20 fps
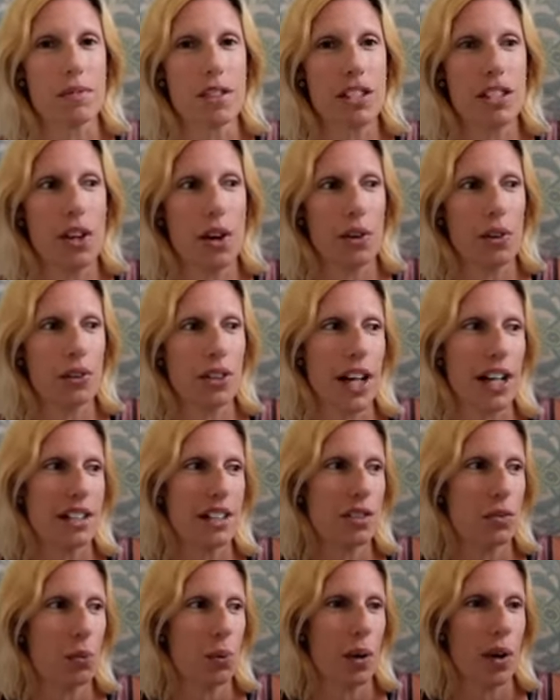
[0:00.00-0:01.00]
So
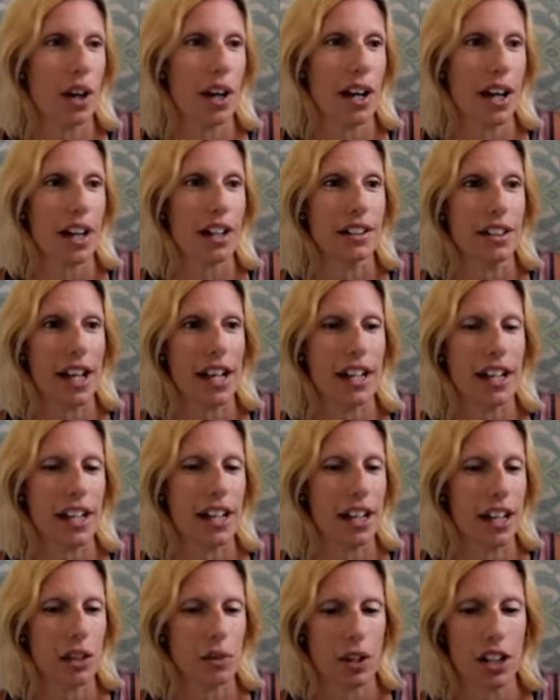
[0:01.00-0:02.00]
that's what I like,
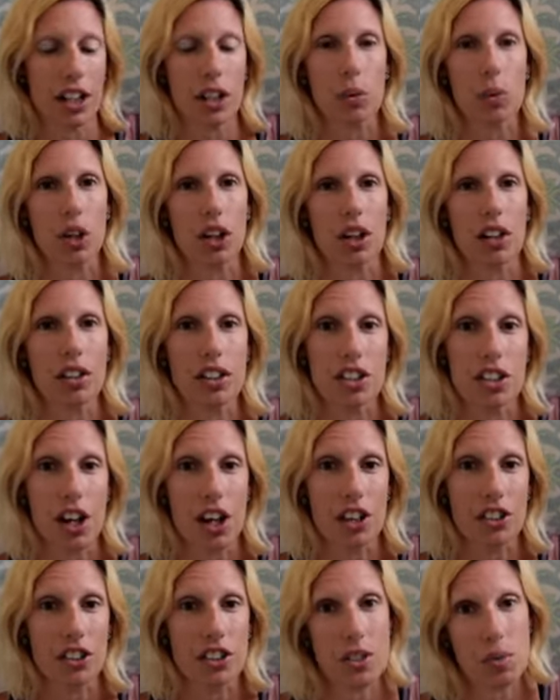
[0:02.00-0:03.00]
and anyone can work on the
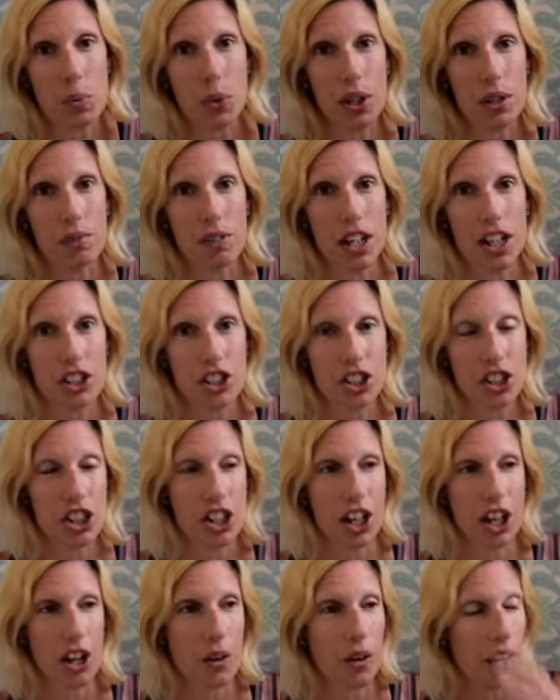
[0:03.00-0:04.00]
Dodges pretty much, you
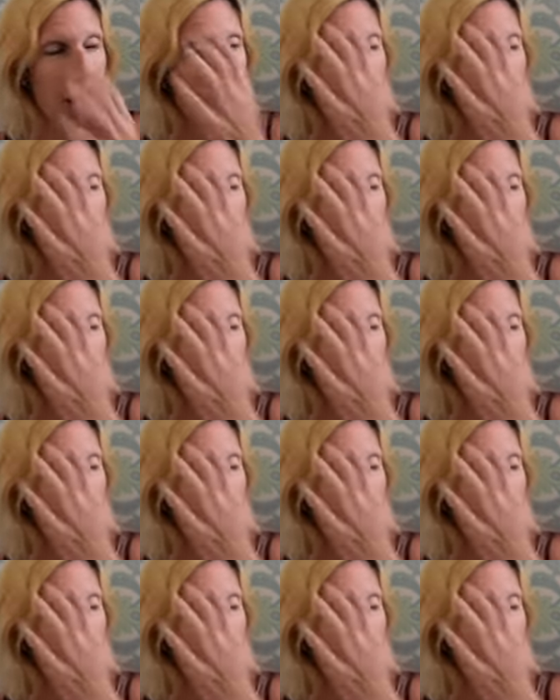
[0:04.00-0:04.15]
know.